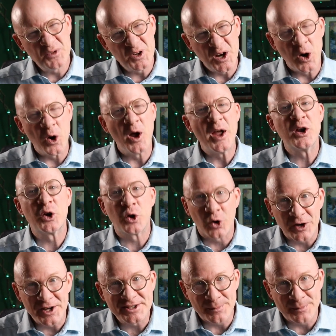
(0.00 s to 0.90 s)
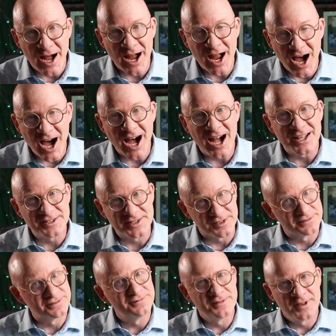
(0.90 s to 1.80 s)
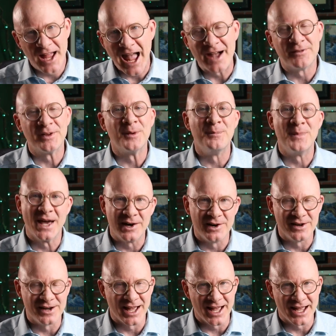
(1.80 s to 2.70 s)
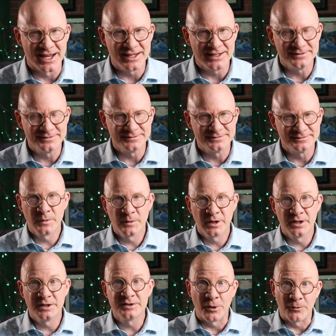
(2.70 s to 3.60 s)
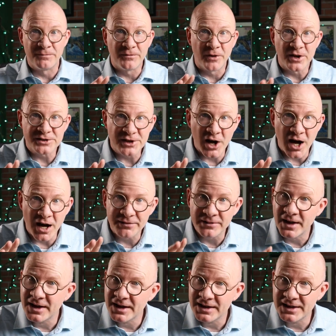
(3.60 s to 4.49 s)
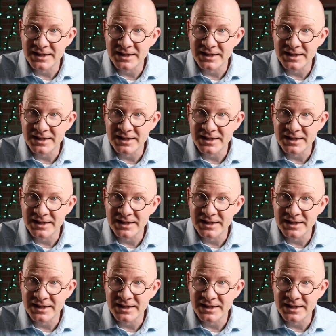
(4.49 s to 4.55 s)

you know, increase my odds of having a better day. So first off,